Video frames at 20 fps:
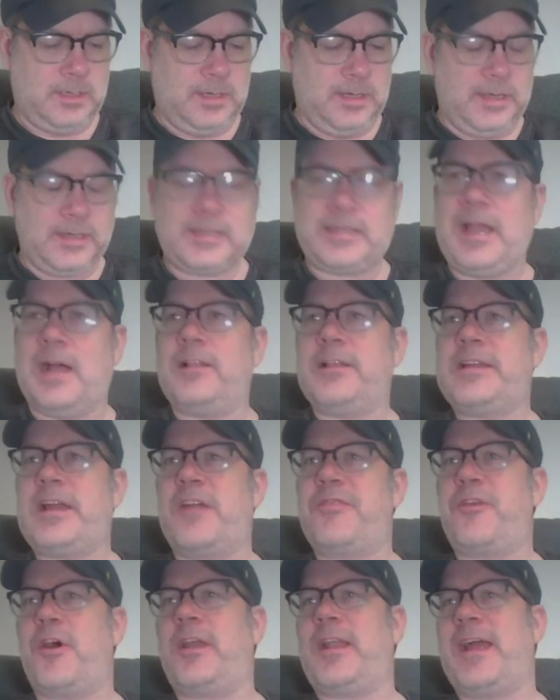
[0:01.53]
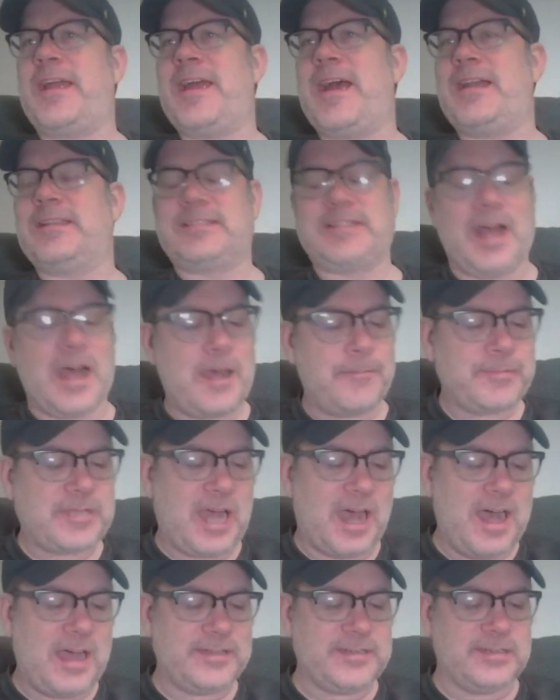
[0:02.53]
Kelly, I thought I had Tom
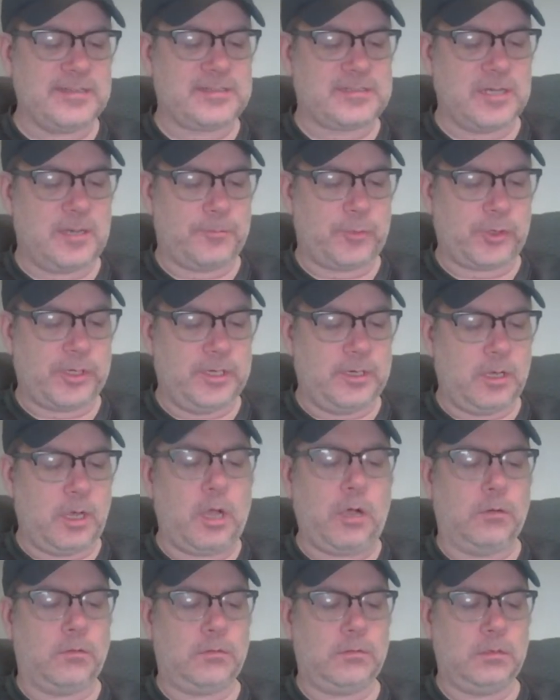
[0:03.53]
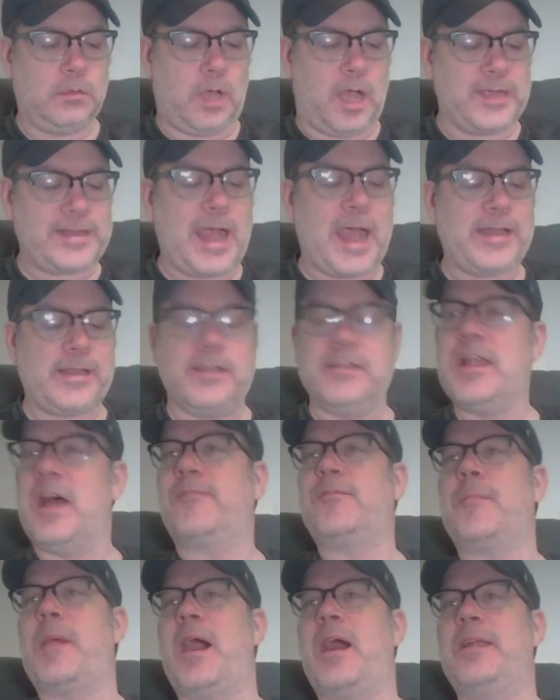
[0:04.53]
Condon's number. oh, I got it.
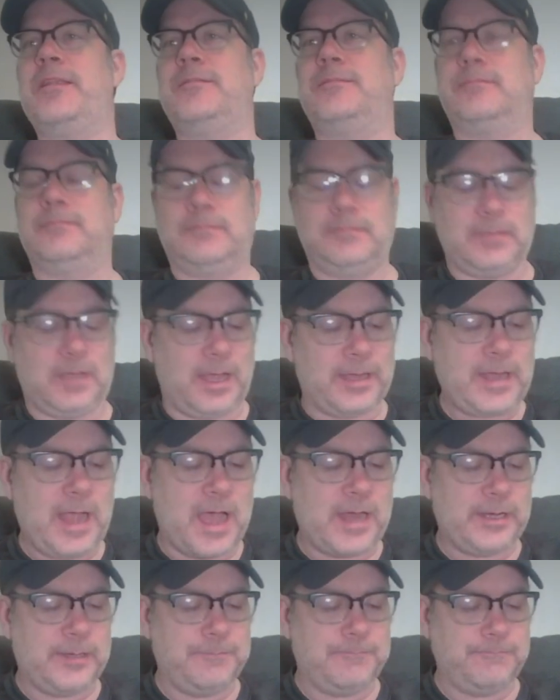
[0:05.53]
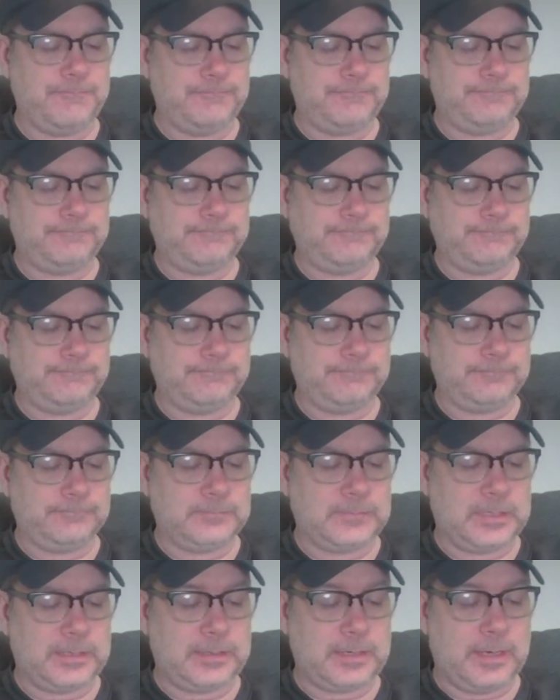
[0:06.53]
Never mind. I got it.
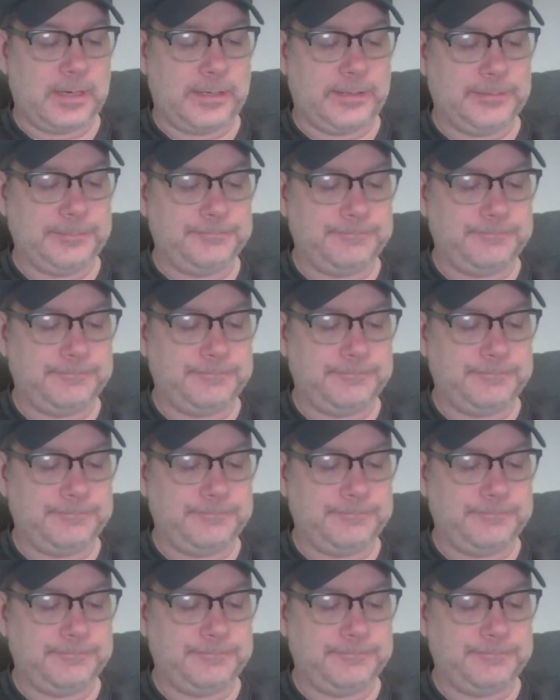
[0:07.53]
I got it.